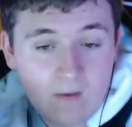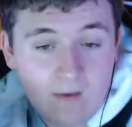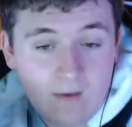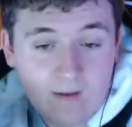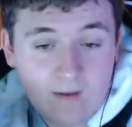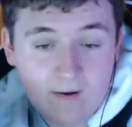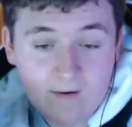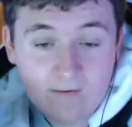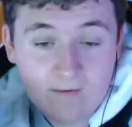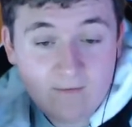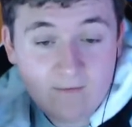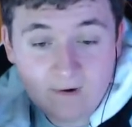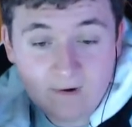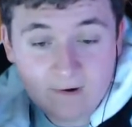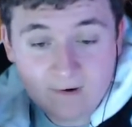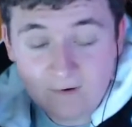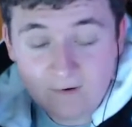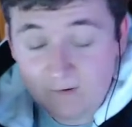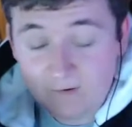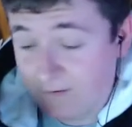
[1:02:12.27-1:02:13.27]
I don't want to
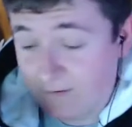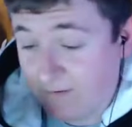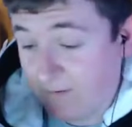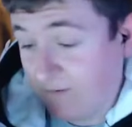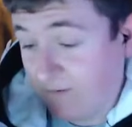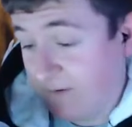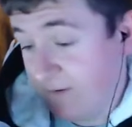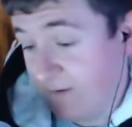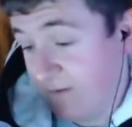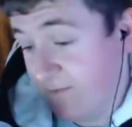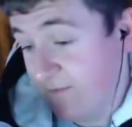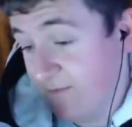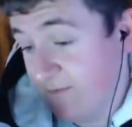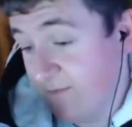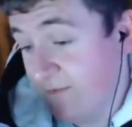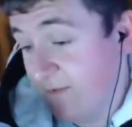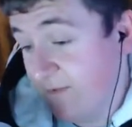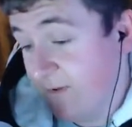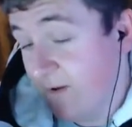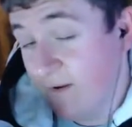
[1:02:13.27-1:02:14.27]
go to school,
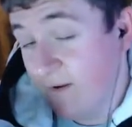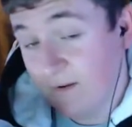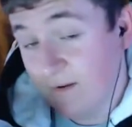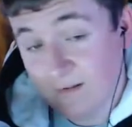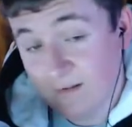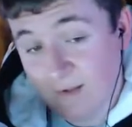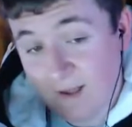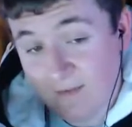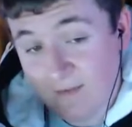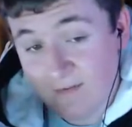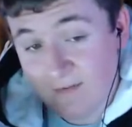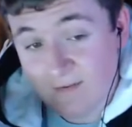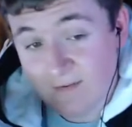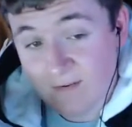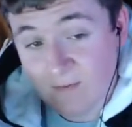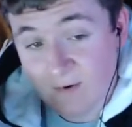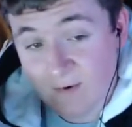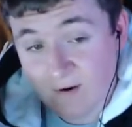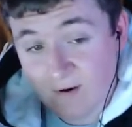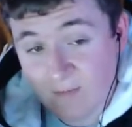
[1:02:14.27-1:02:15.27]
go to classes
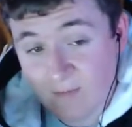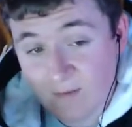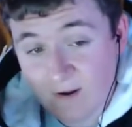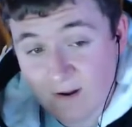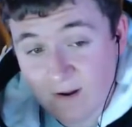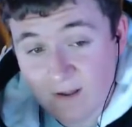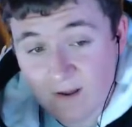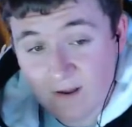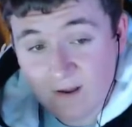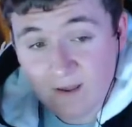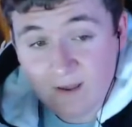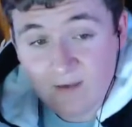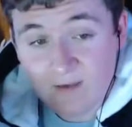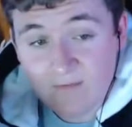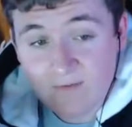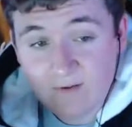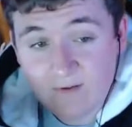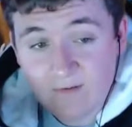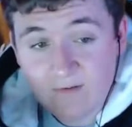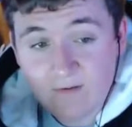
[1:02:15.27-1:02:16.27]
tomorrow, but I kind of
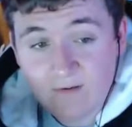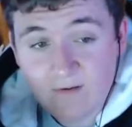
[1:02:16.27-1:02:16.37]
have to.